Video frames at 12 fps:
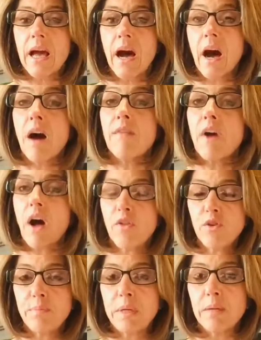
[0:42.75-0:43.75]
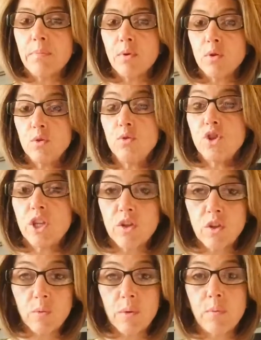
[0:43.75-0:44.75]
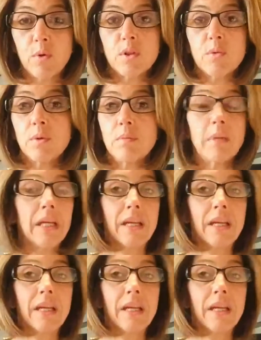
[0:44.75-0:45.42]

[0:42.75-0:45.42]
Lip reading: of other people who share the reports with me.